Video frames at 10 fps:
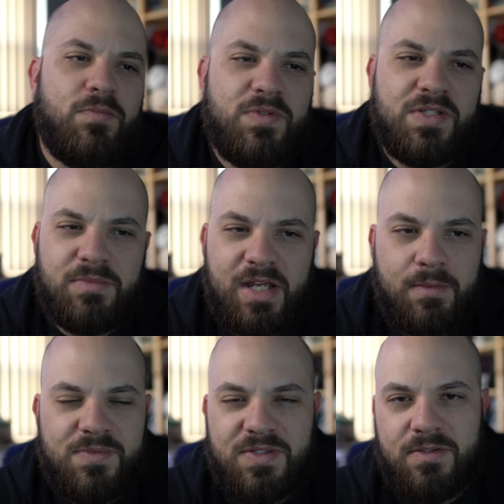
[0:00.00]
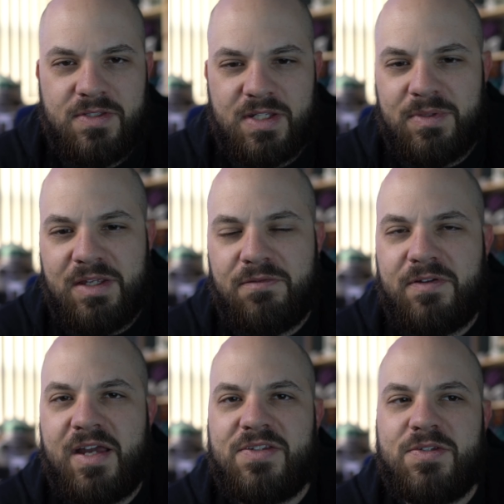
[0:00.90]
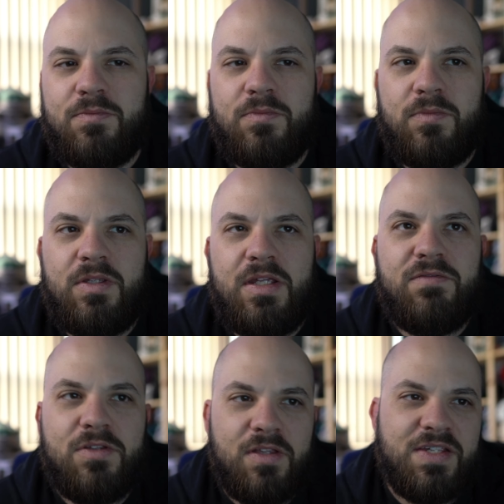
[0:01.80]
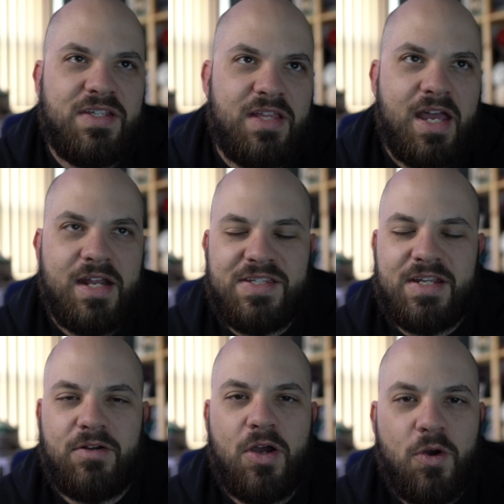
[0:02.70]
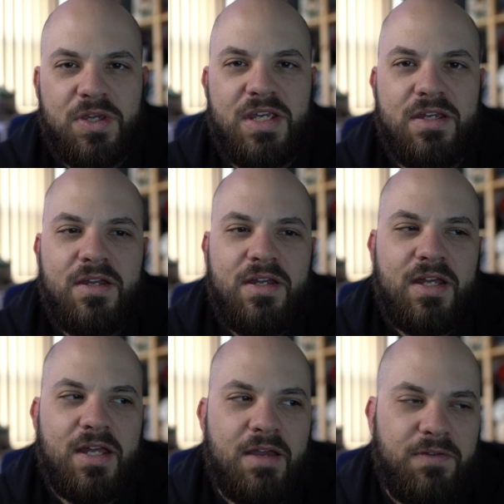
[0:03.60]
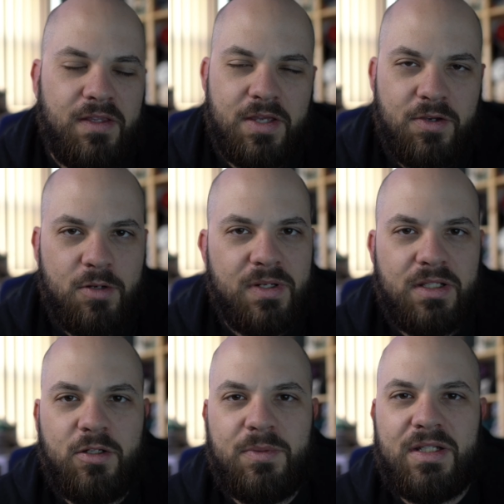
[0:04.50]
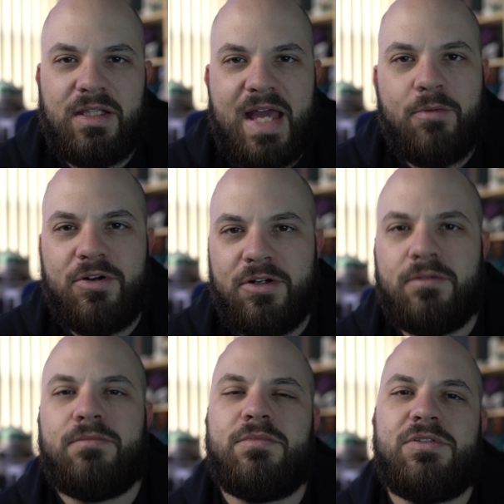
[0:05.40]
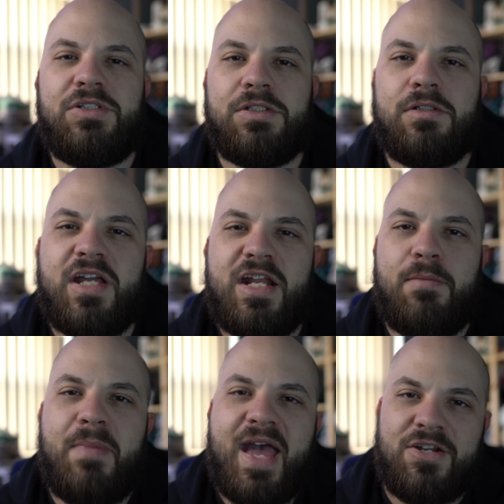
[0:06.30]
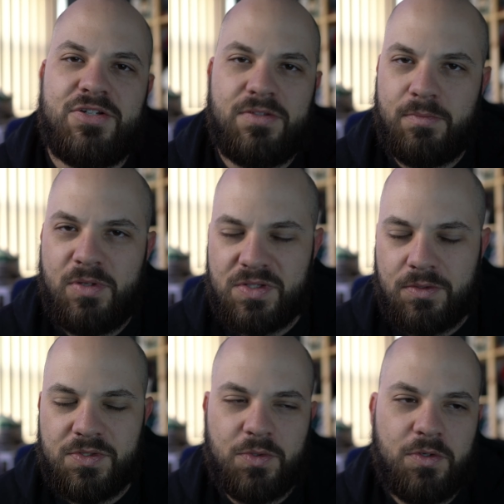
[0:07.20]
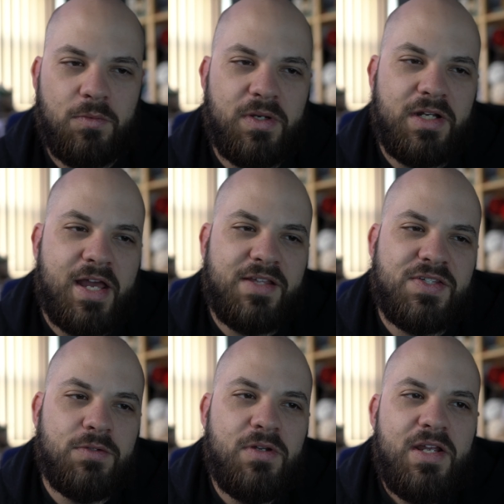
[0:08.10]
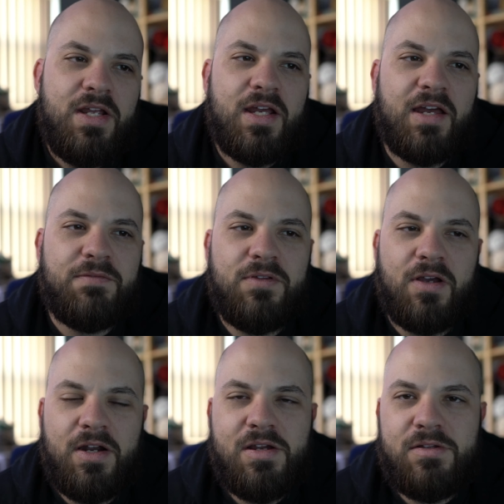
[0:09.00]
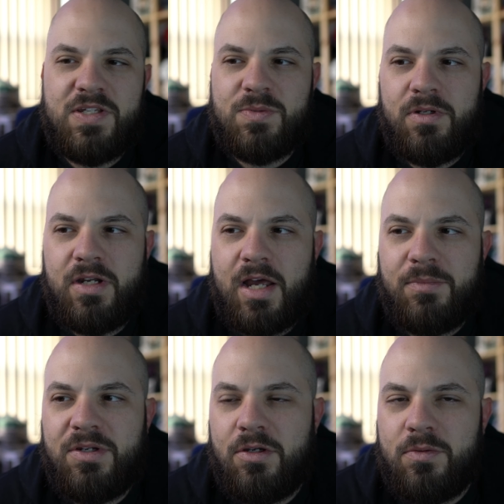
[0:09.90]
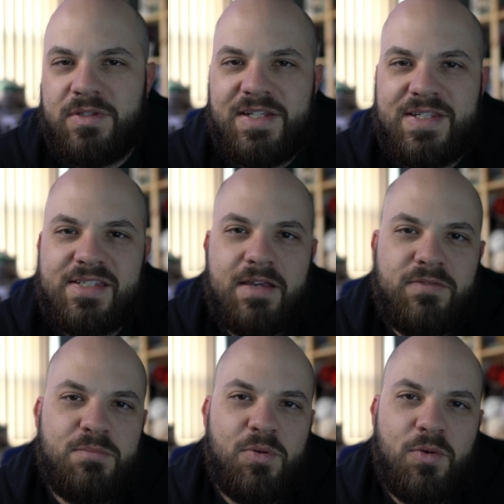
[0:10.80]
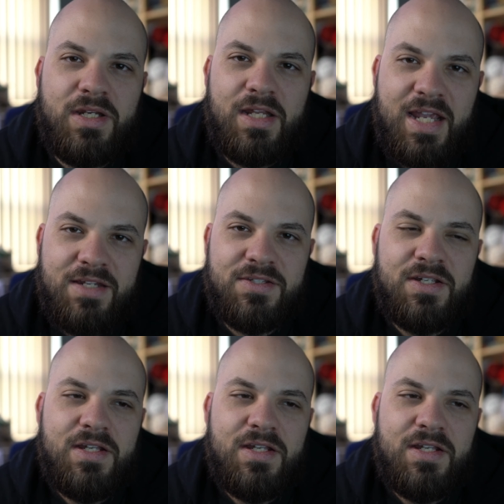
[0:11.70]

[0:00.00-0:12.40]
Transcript: Sometimes some of the effects, even though they kind of sound hokey, I feel like they could have been a little bit louder to kind of match the musical score or whatnot. So for the audio on this one, I'm going to go with a 7.8.